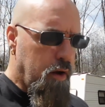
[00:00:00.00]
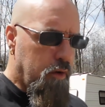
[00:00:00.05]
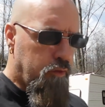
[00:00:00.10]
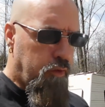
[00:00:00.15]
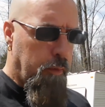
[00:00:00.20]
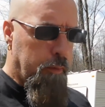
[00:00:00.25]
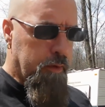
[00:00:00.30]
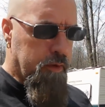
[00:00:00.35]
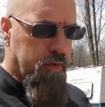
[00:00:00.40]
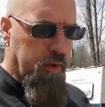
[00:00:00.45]

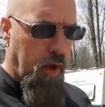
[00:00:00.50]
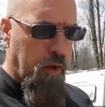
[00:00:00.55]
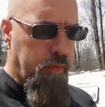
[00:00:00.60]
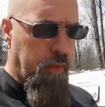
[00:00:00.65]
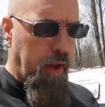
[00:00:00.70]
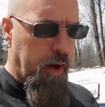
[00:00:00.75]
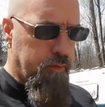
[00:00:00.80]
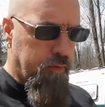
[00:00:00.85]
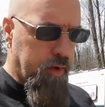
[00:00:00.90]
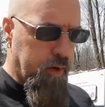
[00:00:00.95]
from the
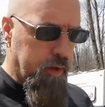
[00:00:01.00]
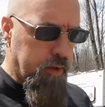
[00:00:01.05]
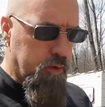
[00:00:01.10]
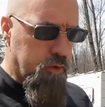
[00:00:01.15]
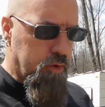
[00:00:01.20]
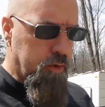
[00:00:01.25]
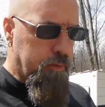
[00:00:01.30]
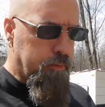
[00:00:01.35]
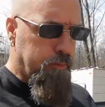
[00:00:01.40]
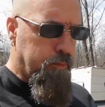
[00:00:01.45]
South
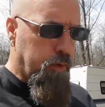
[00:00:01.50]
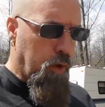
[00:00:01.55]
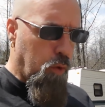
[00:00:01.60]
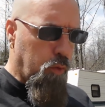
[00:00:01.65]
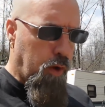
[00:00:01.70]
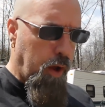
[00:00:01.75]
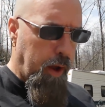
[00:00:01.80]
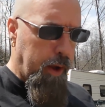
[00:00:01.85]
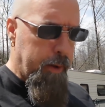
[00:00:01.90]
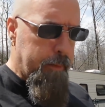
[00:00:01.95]
Africans.
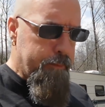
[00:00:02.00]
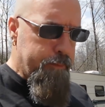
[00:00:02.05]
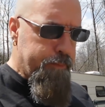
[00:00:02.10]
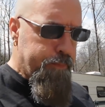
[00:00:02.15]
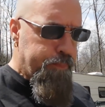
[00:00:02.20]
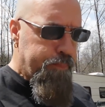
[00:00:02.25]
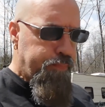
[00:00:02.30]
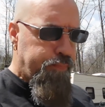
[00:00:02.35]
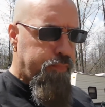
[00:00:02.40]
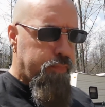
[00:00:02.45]
Okay,
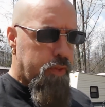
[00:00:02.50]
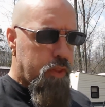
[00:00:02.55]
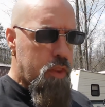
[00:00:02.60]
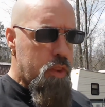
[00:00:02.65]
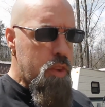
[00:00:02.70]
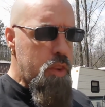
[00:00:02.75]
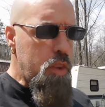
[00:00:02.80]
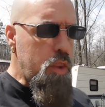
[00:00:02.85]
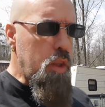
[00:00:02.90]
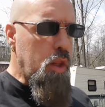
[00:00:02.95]

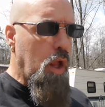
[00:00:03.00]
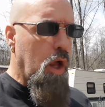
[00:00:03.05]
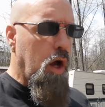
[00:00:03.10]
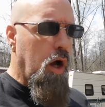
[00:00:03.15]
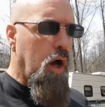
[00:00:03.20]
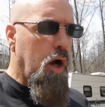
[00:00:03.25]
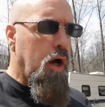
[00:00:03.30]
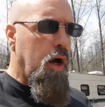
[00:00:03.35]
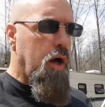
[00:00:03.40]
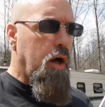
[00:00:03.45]

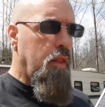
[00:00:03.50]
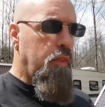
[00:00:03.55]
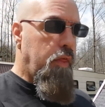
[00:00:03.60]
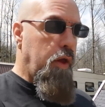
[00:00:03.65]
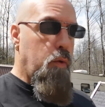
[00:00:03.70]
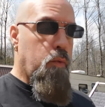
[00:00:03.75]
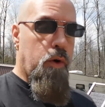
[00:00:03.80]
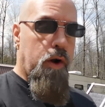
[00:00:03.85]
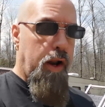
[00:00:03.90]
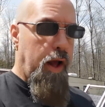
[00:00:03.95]
uh,
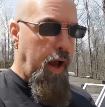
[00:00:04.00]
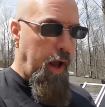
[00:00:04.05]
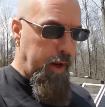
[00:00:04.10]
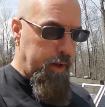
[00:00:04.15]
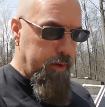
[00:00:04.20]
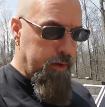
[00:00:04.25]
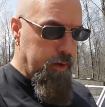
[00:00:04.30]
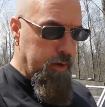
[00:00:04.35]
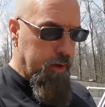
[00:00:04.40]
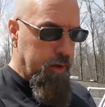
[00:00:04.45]
they were
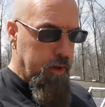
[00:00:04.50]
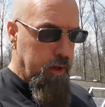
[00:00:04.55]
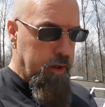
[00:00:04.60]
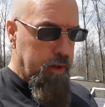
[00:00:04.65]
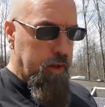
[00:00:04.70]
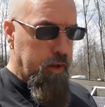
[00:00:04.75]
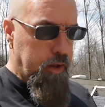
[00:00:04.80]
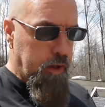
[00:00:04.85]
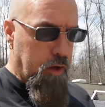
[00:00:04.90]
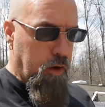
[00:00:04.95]
not.
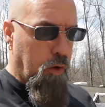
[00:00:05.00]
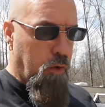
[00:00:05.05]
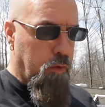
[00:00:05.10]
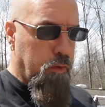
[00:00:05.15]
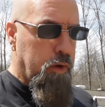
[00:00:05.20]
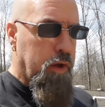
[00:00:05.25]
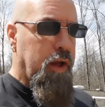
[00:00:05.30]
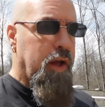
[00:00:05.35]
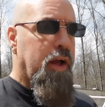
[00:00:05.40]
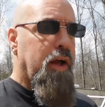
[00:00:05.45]
You
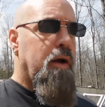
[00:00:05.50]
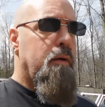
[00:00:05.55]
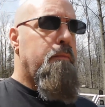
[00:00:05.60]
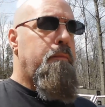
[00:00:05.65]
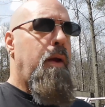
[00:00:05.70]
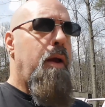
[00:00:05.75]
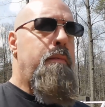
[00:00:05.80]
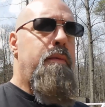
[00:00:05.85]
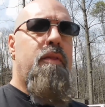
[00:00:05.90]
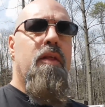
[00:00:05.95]
know,
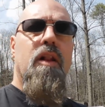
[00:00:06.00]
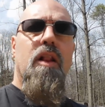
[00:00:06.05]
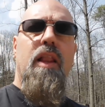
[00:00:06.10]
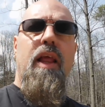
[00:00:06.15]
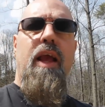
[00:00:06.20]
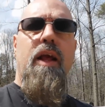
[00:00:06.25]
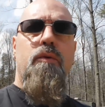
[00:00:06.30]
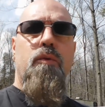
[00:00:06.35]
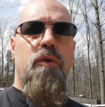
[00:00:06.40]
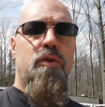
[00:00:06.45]
maybe the
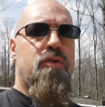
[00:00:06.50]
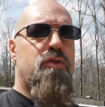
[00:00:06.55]
land was